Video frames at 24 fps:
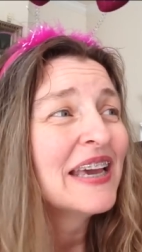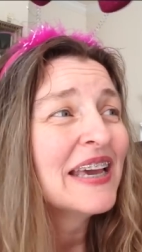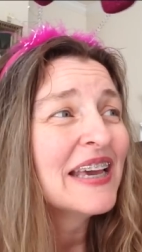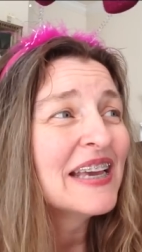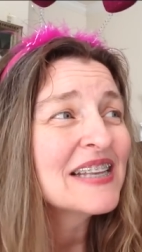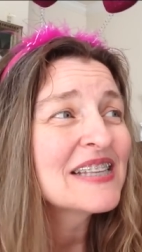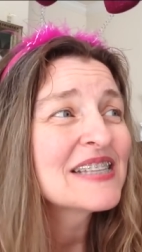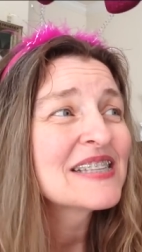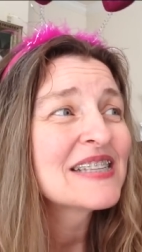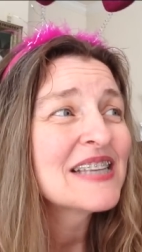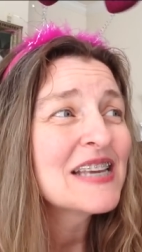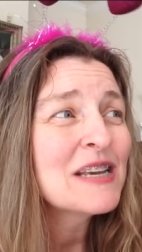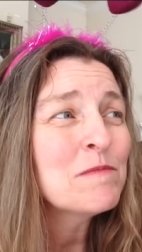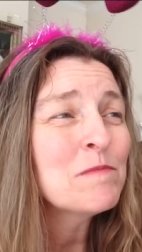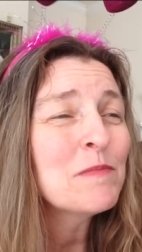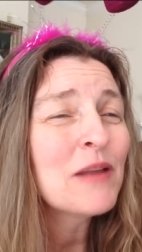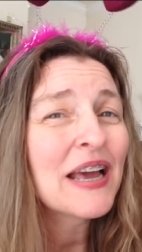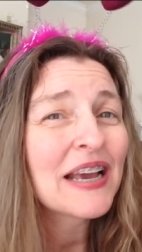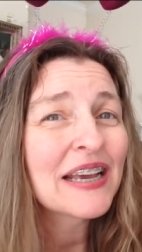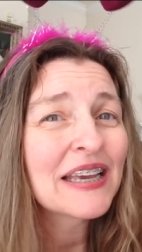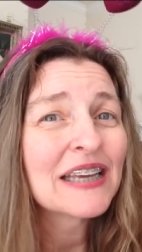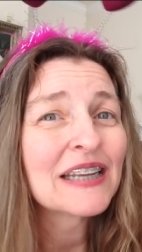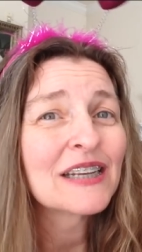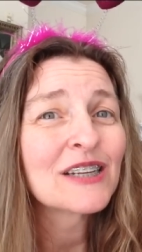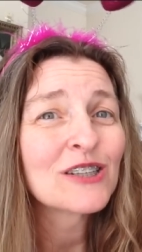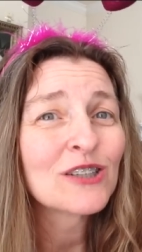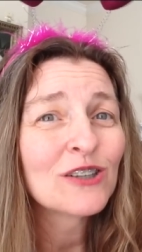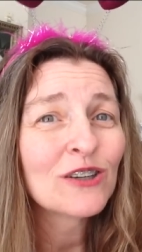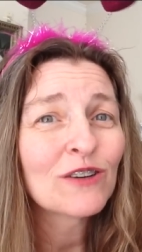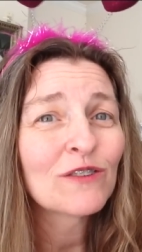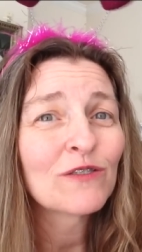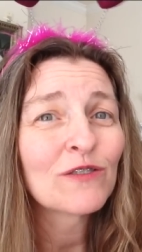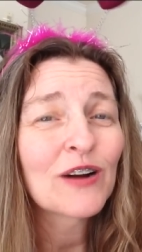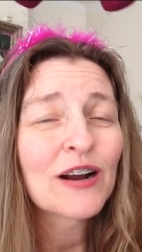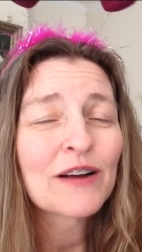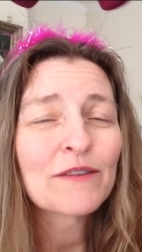It seemed like it
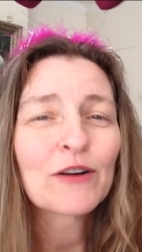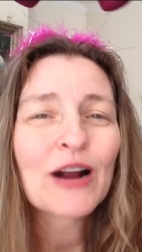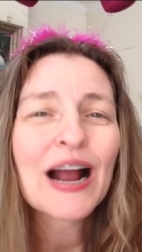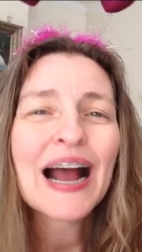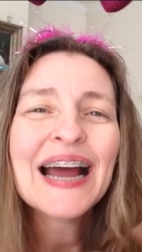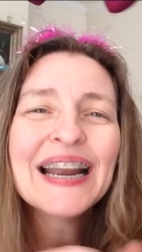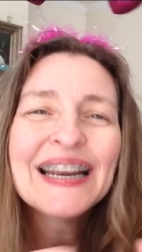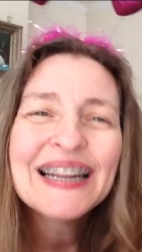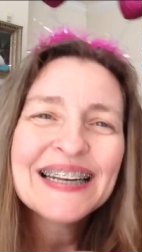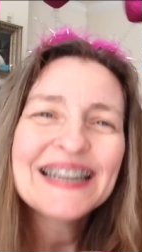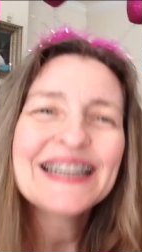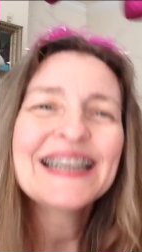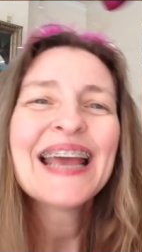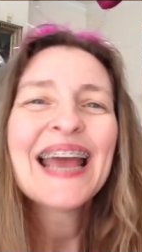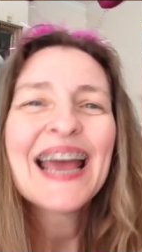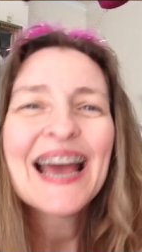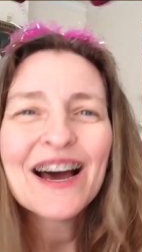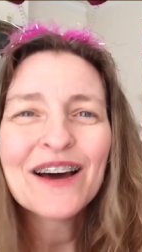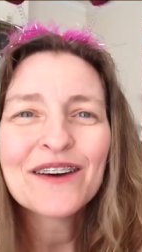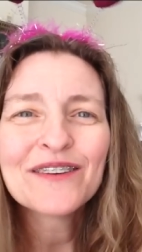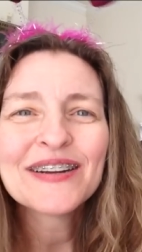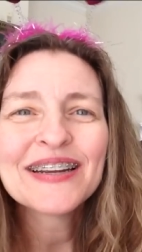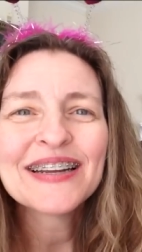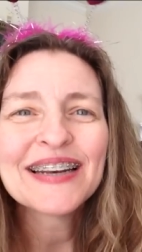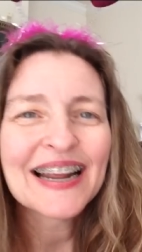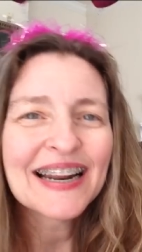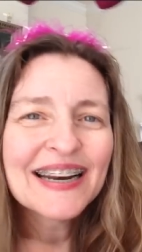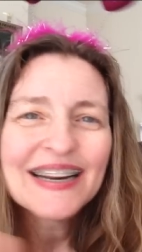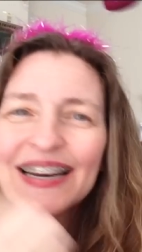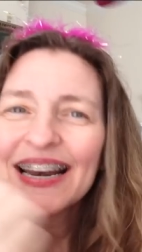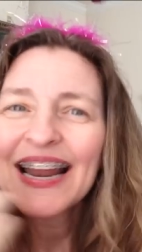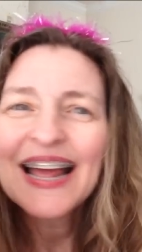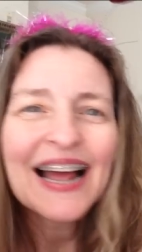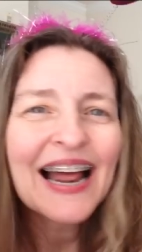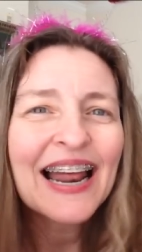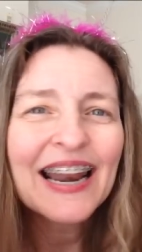took forever. I didn't count it. I
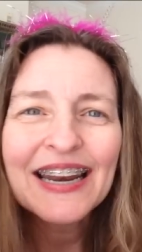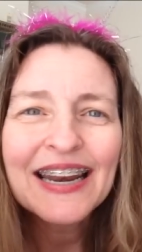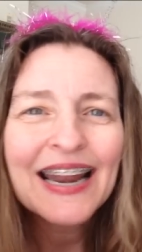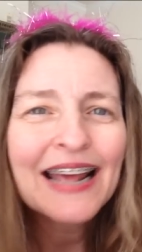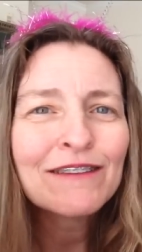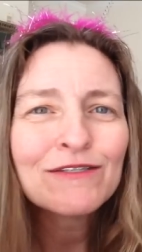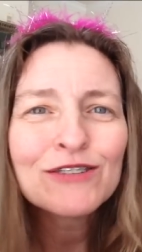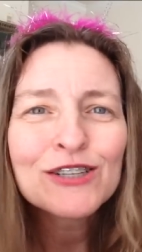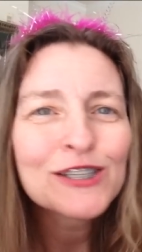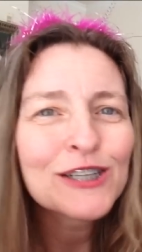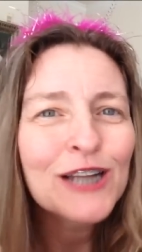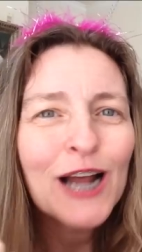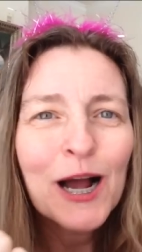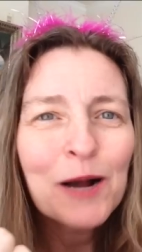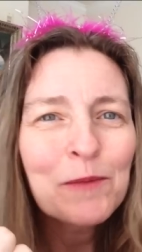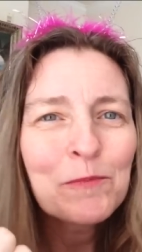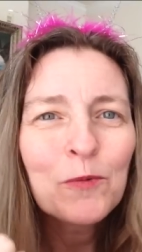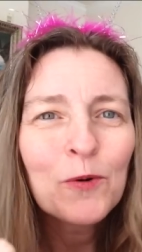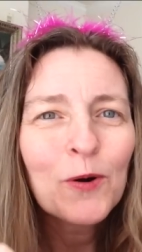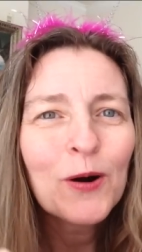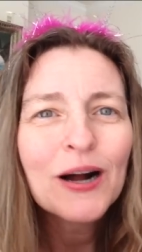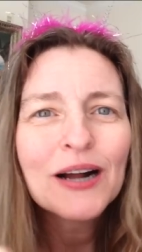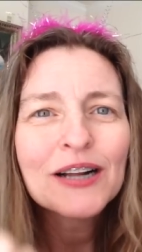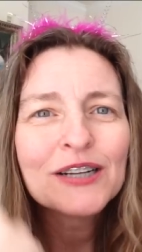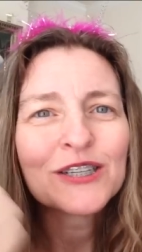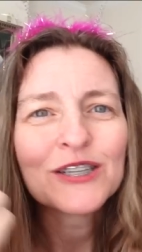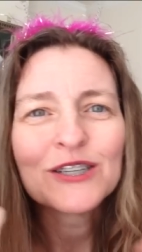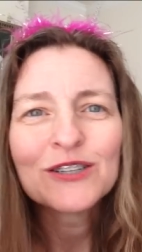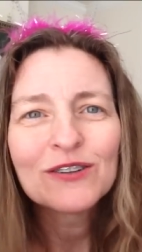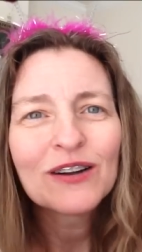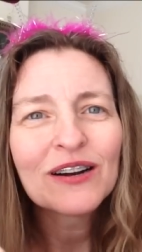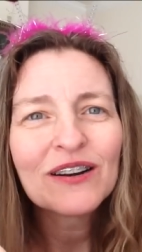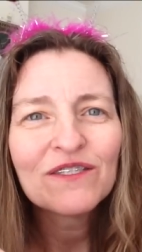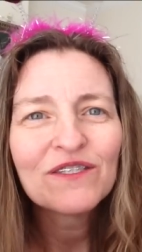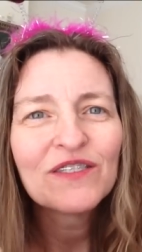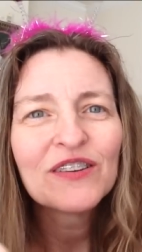didn't, I didn't have a stopwatch and
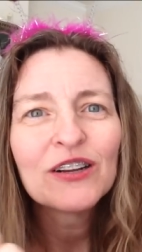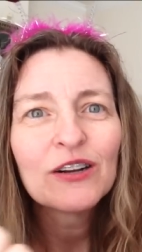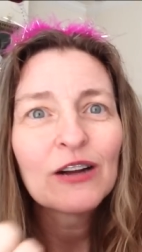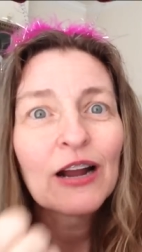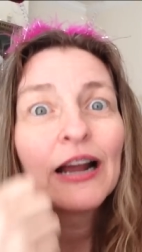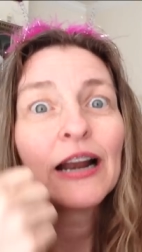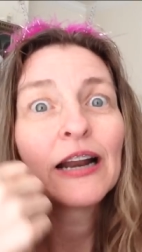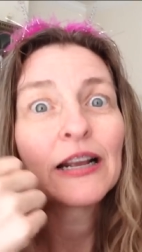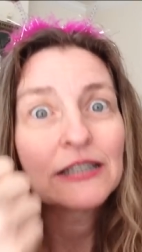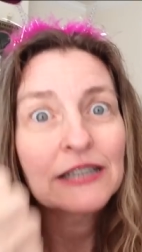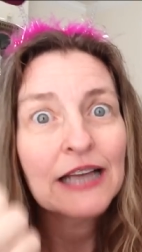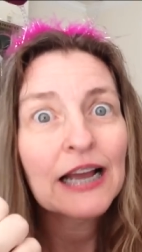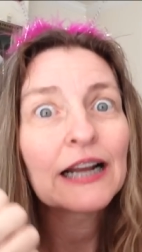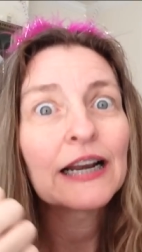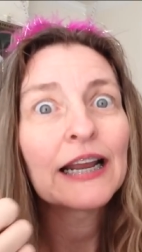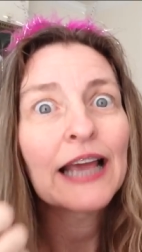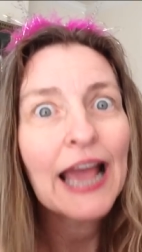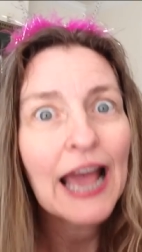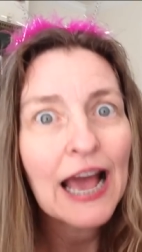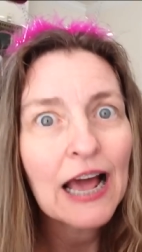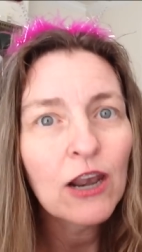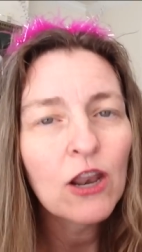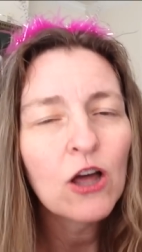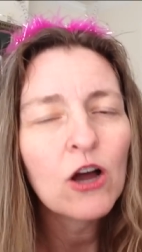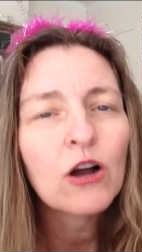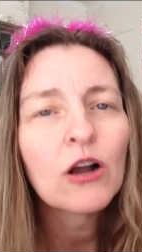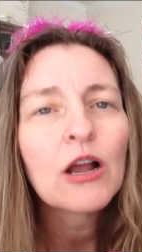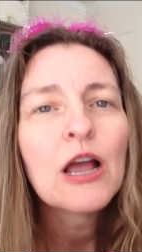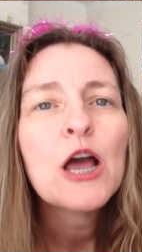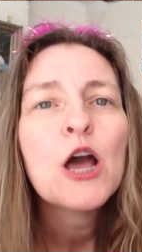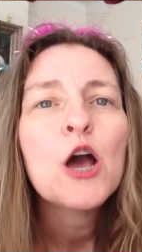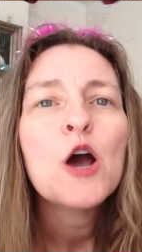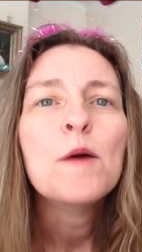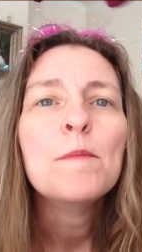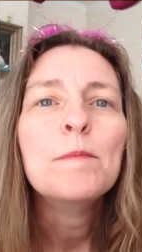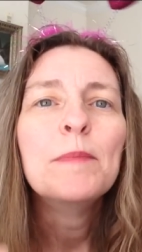try to figure out exactly how long,
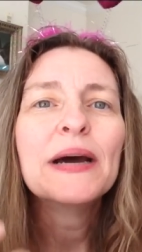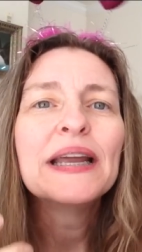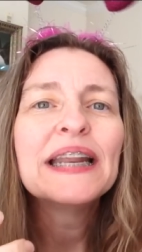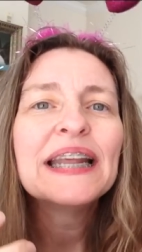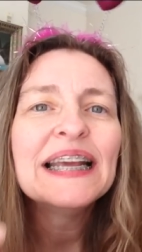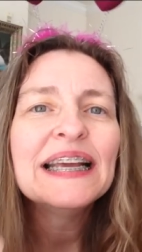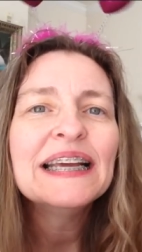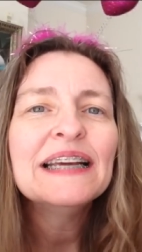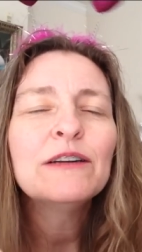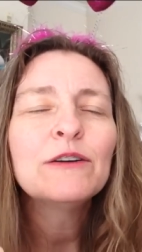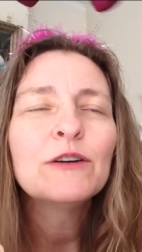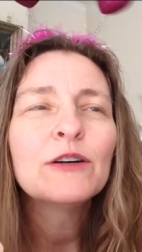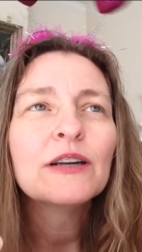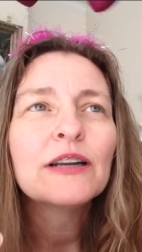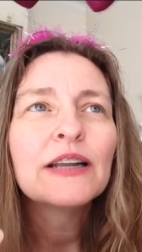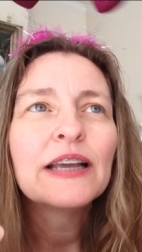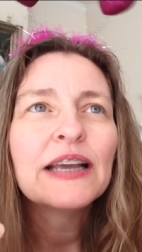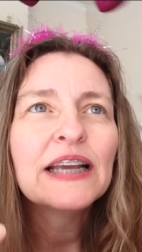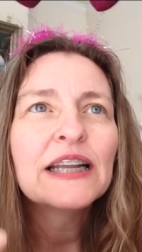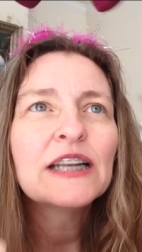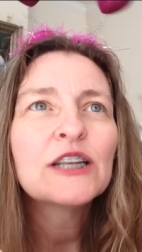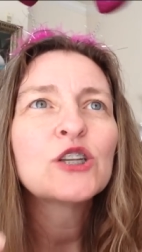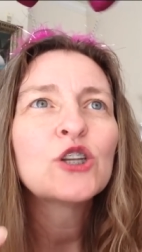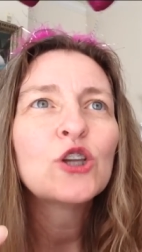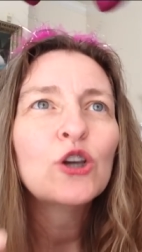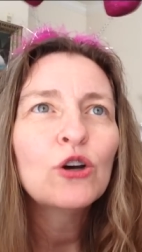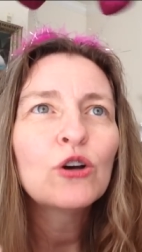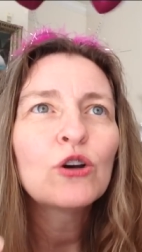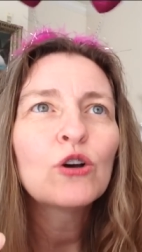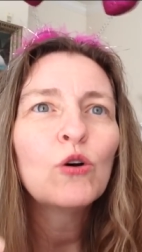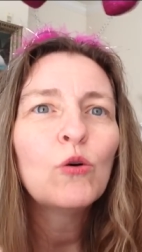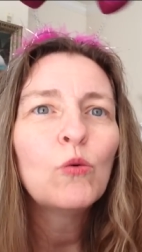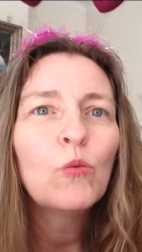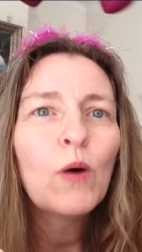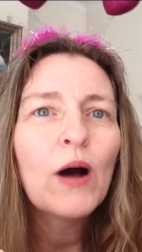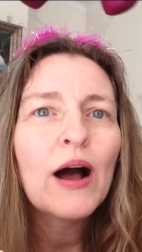but it, it
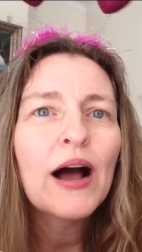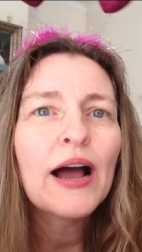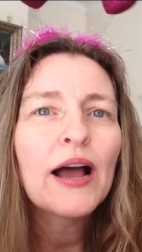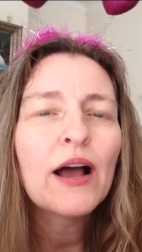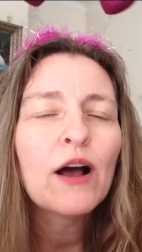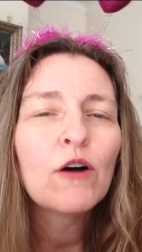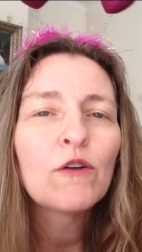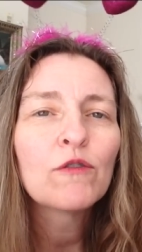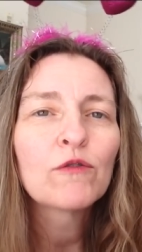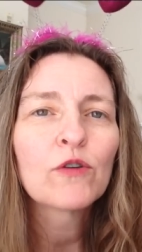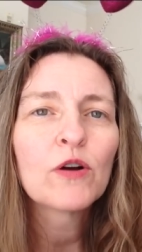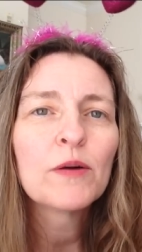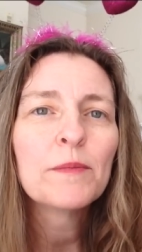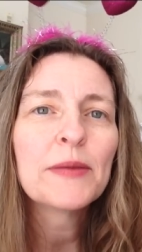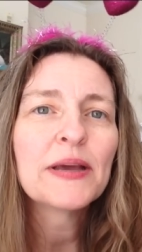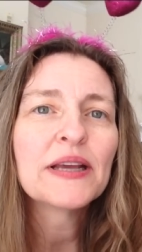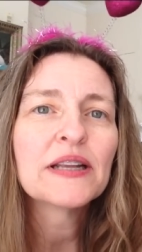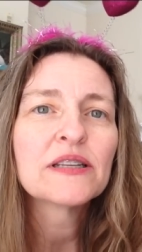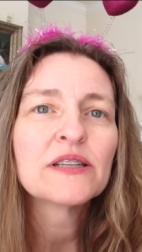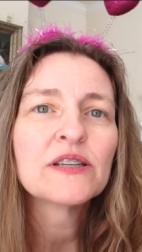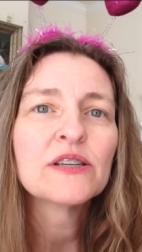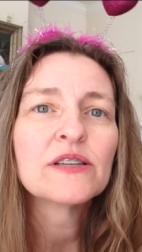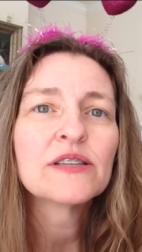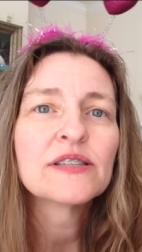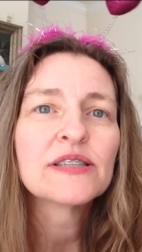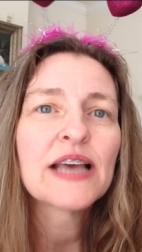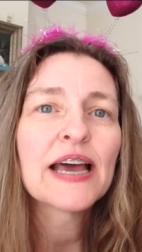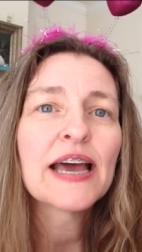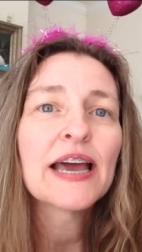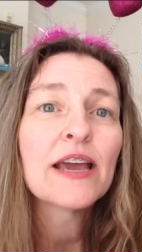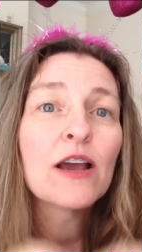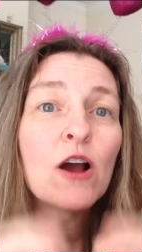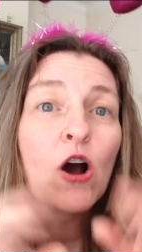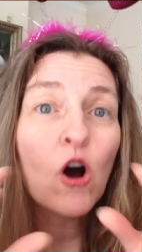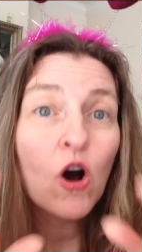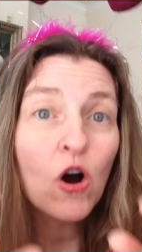took a while from it to
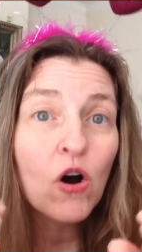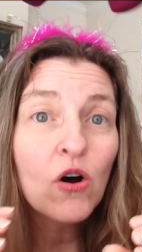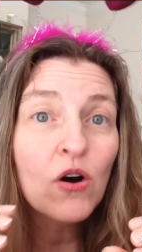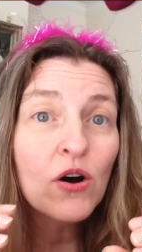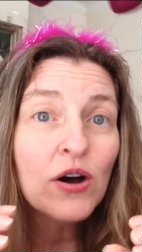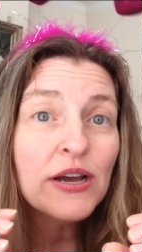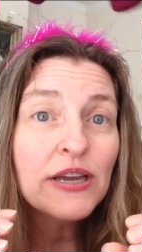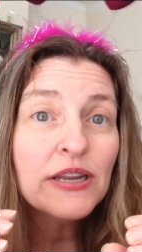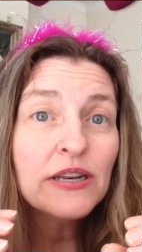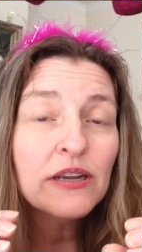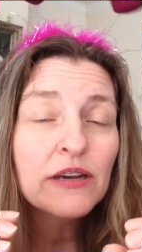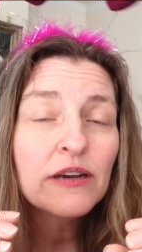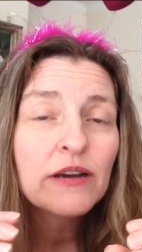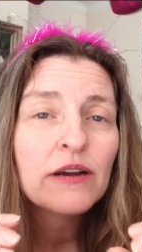say on